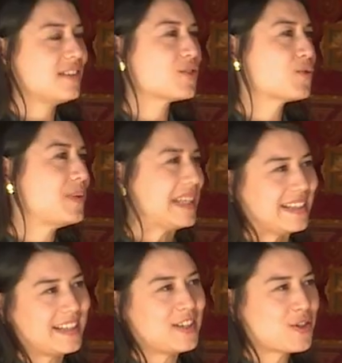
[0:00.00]
It should be in
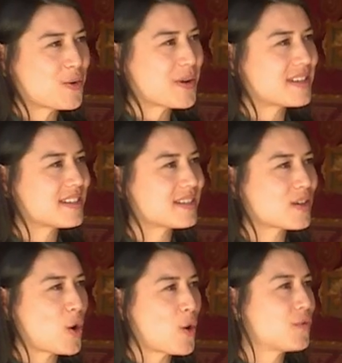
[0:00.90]
the interest
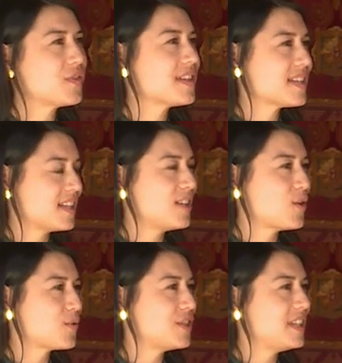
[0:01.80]
of the city
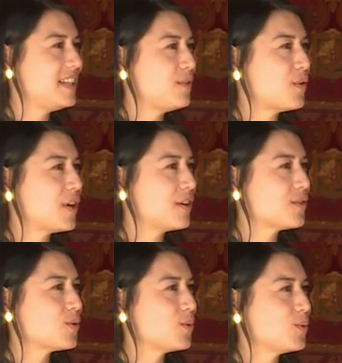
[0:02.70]
of Geneva
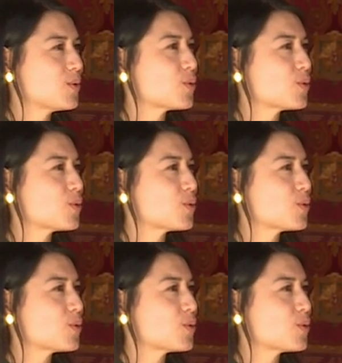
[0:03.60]
to